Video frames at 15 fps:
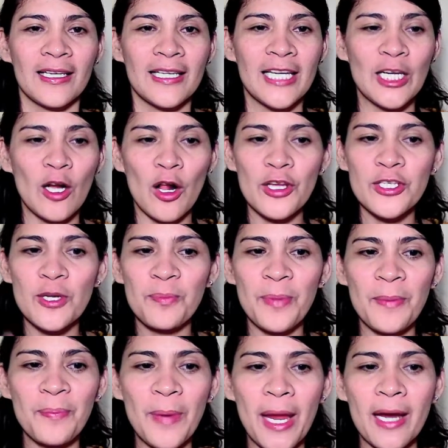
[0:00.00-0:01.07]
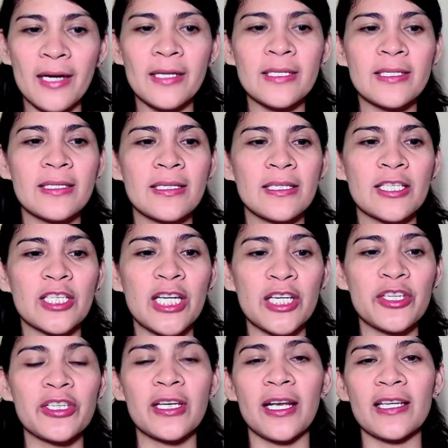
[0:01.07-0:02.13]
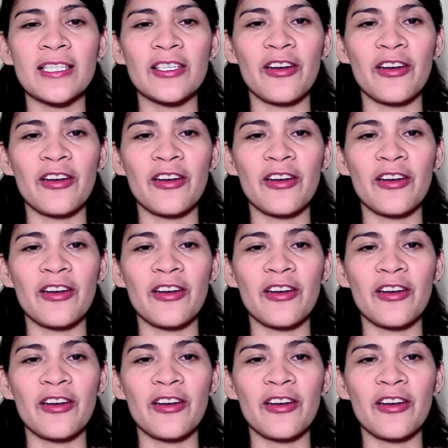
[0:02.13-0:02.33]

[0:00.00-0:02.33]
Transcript: He also prepares sketches